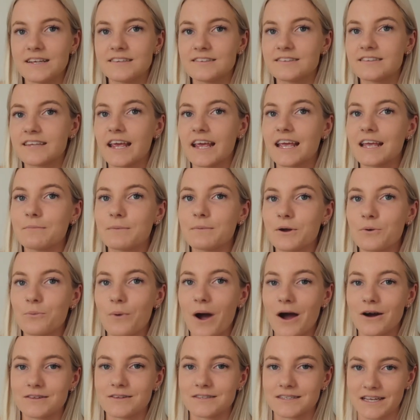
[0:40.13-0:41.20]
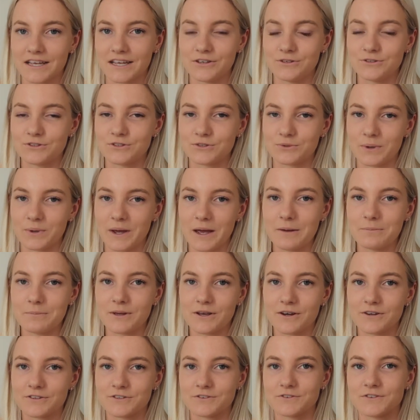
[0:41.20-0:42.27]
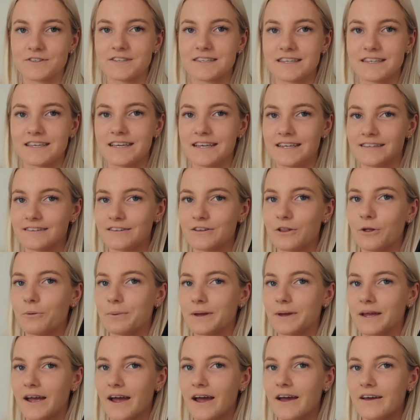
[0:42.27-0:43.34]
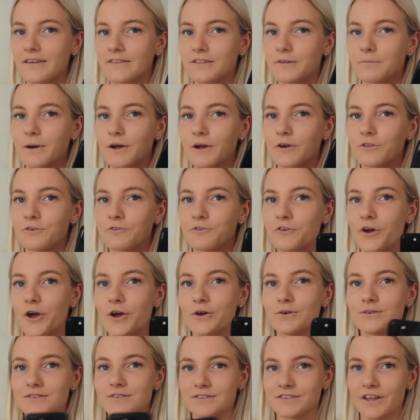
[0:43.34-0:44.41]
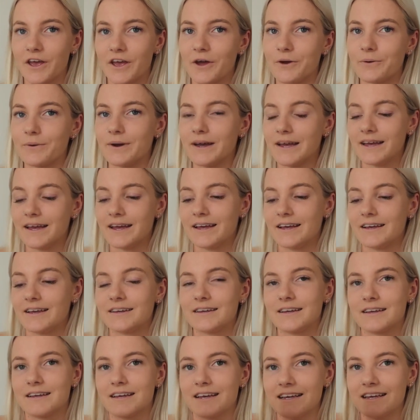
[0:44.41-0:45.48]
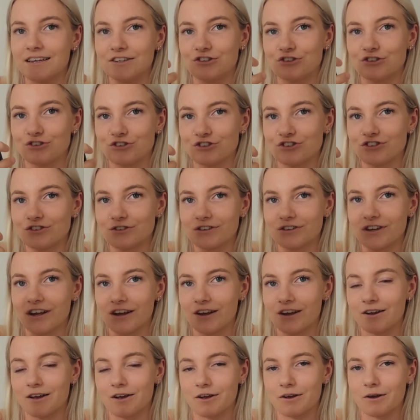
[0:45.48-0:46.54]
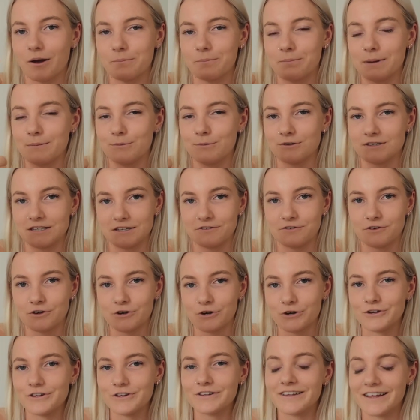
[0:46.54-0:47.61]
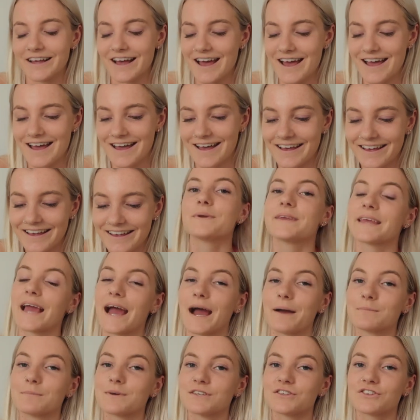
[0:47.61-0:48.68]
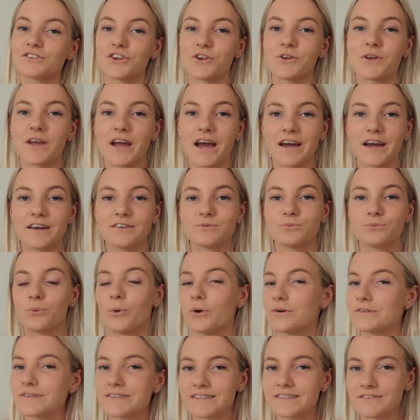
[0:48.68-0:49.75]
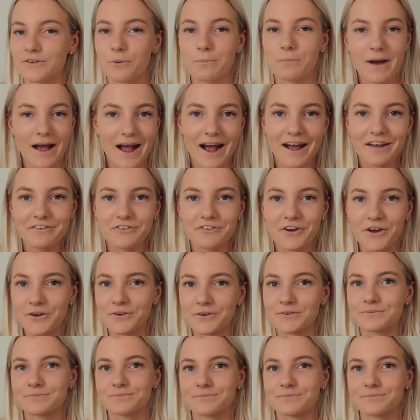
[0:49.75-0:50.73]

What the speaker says: It's taken me a while to get used to it because obviously it's a lot bigger than my other phone, so it's just a bit more difficult. But yeah, I'm going to show you guys what is on my iPhone.